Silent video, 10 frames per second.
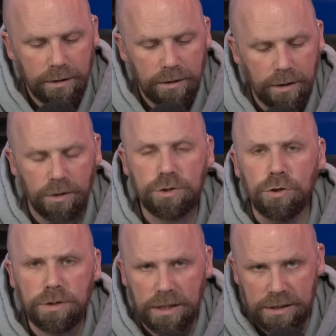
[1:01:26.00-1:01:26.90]
there are
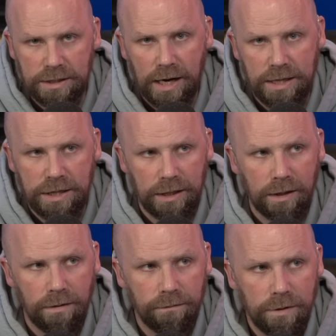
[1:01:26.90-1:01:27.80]
two things that I think
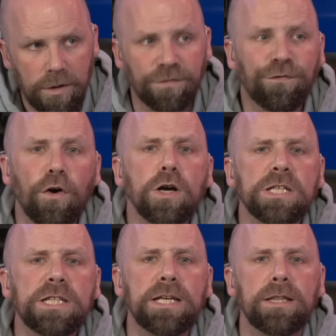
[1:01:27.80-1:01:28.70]
of. The
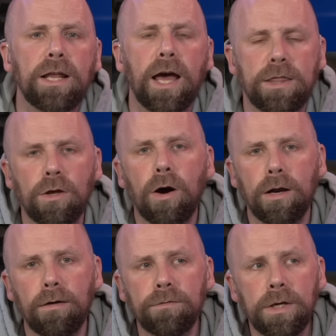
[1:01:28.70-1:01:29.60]
first thing that I thought
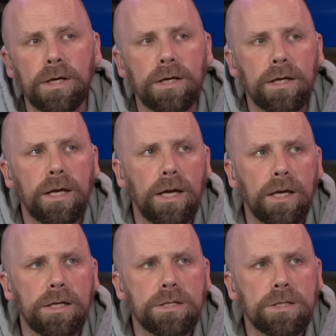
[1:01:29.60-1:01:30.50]
of
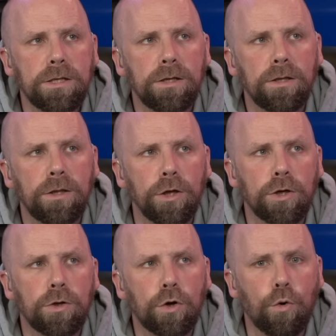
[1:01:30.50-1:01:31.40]
is the
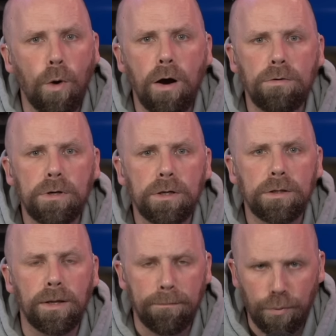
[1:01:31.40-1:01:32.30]
quote
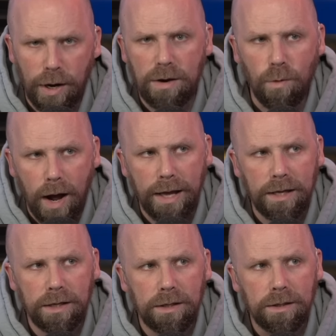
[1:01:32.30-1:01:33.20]
that Bray
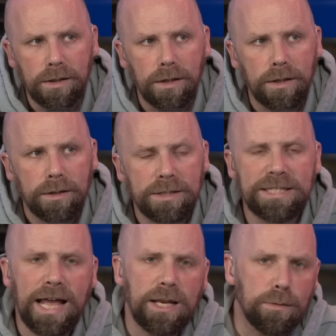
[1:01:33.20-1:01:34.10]
Wyatt
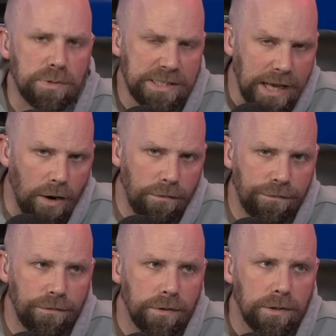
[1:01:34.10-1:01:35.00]
said
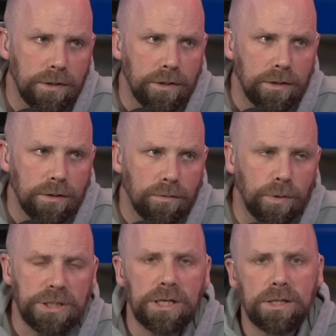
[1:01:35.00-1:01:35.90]
himself,
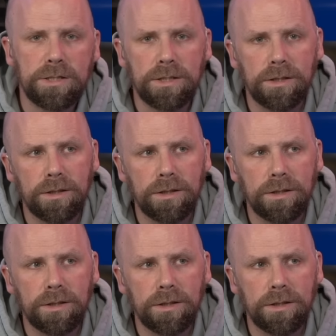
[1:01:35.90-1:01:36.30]
which is,